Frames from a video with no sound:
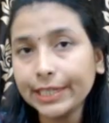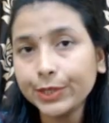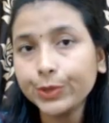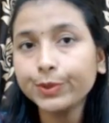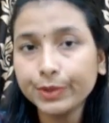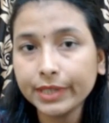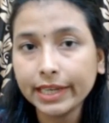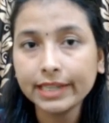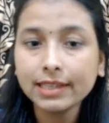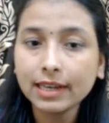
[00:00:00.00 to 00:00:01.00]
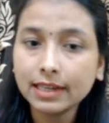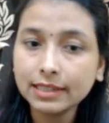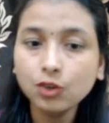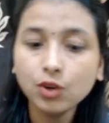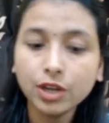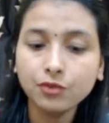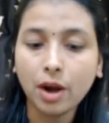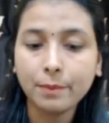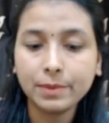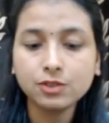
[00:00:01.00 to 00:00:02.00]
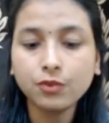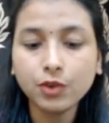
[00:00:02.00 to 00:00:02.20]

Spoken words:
need to create new environment.